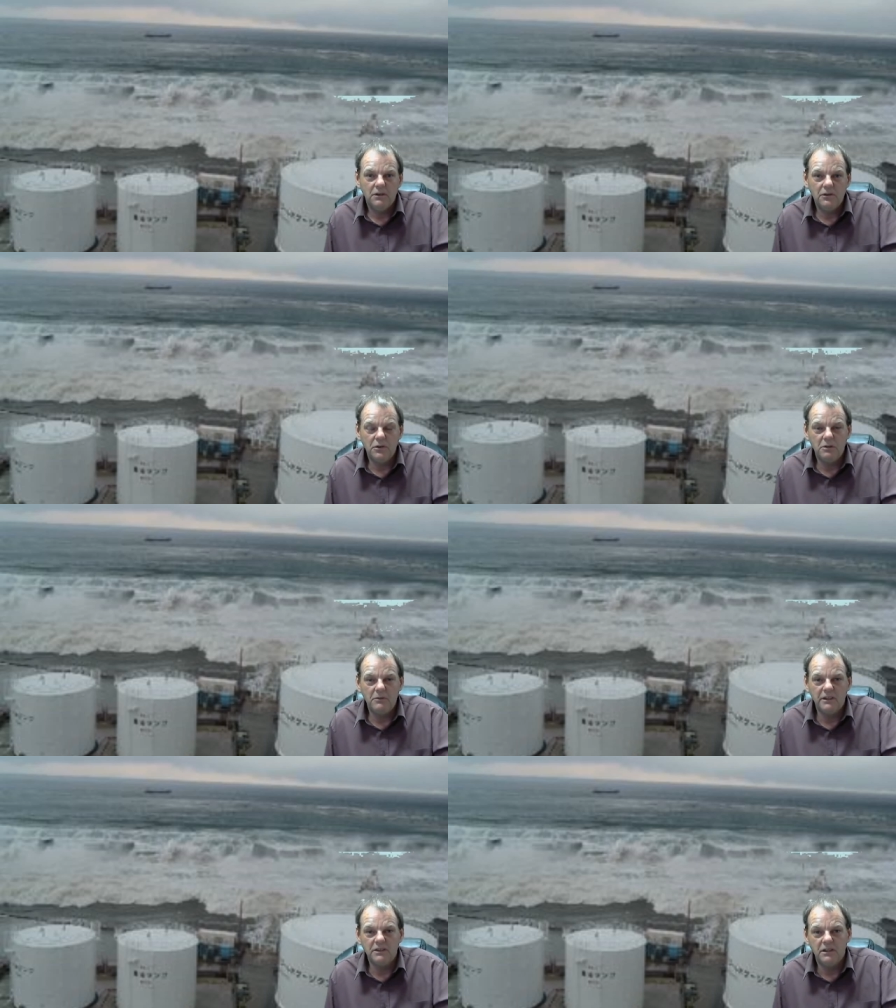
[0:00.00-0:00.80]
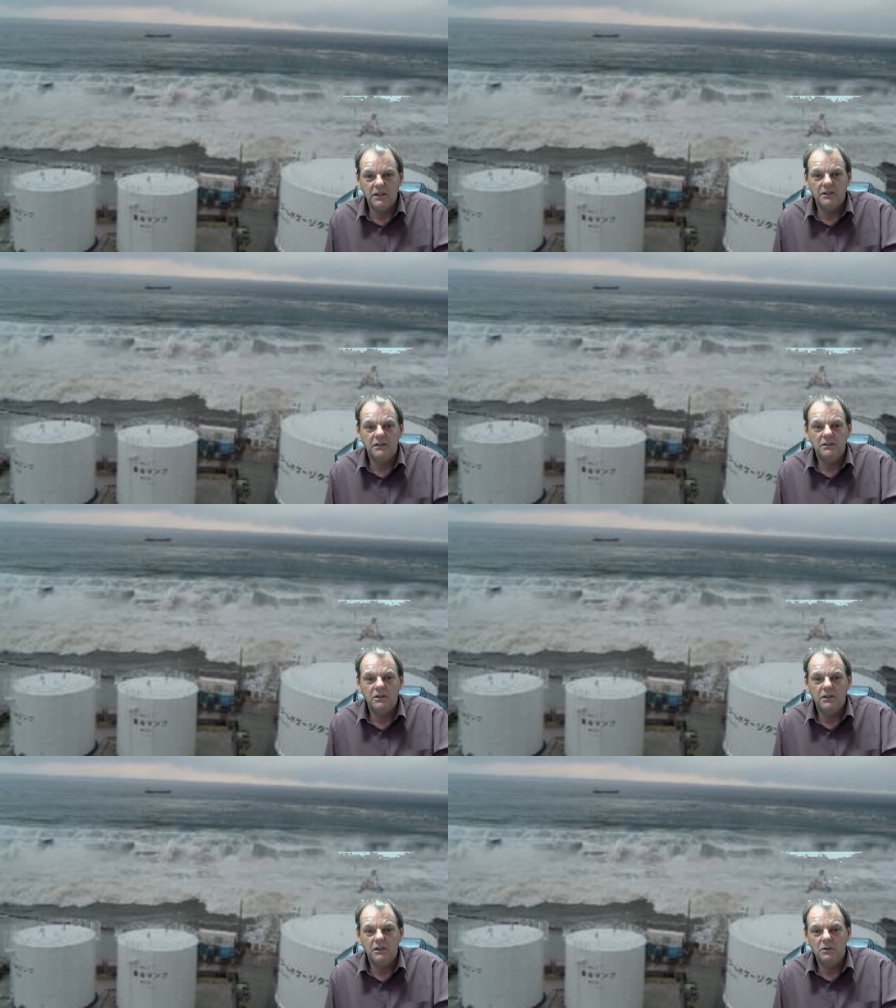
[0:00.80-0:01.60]
30 minutes later,
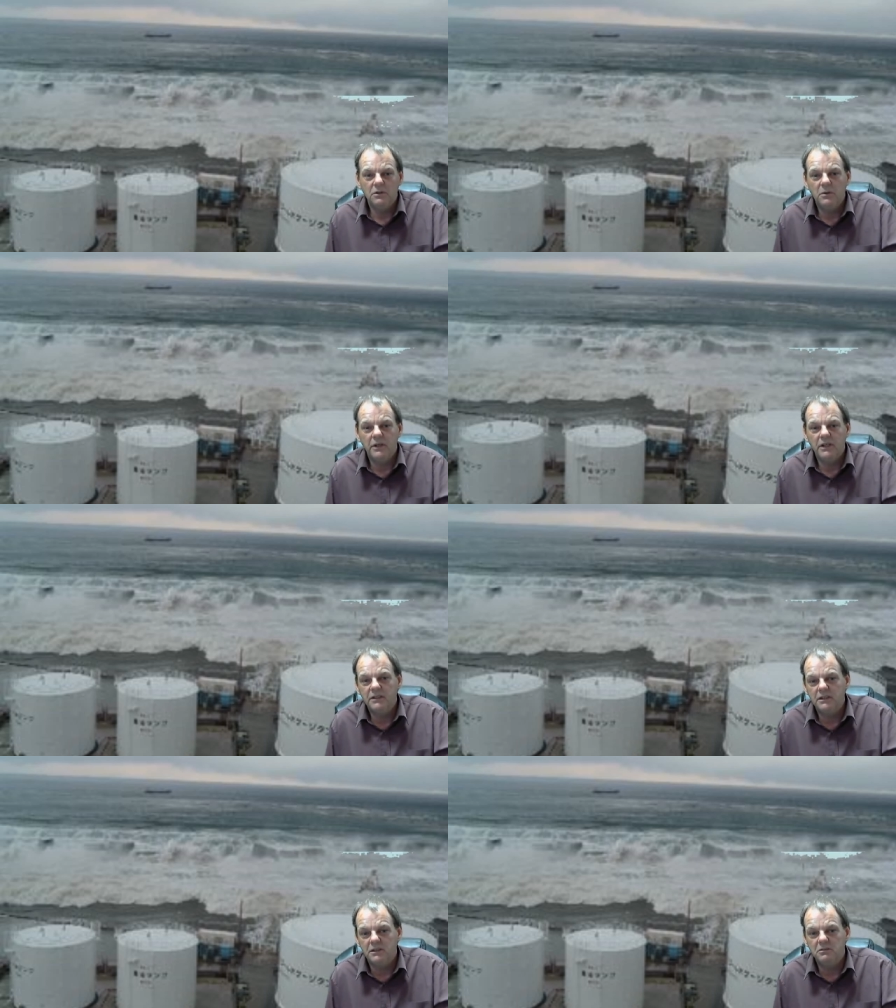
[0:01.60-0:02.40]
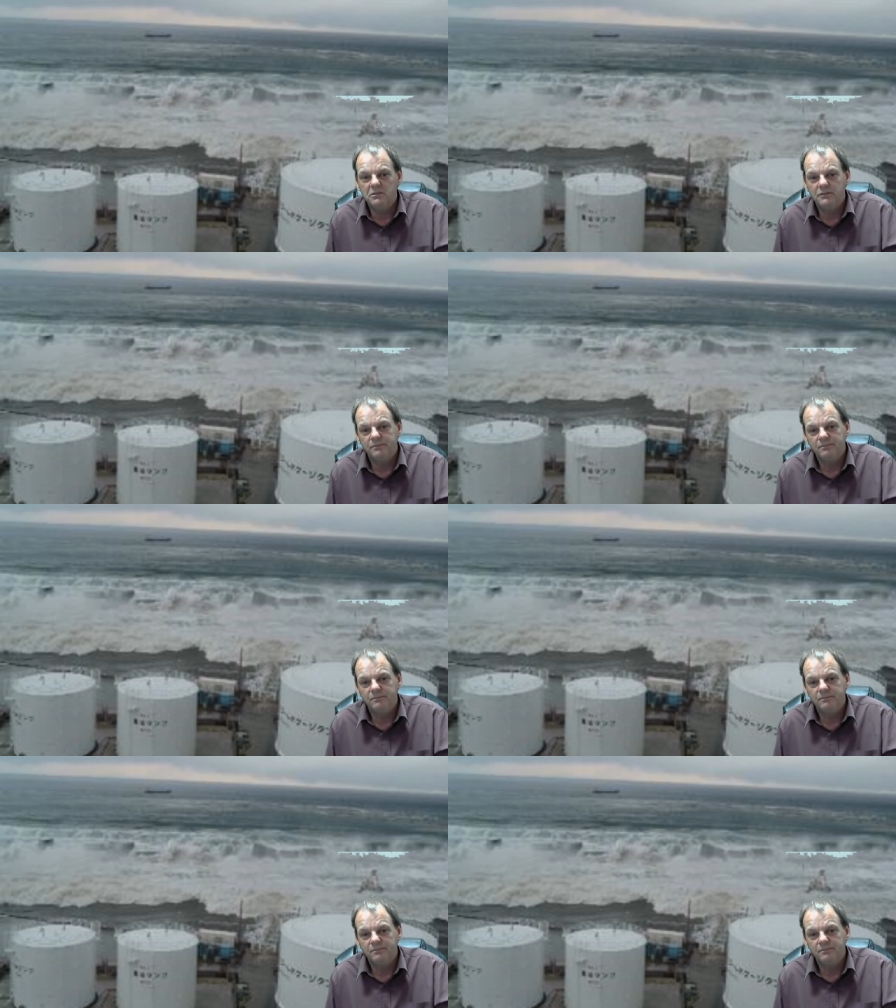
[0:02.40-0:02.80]
the earthquake itself.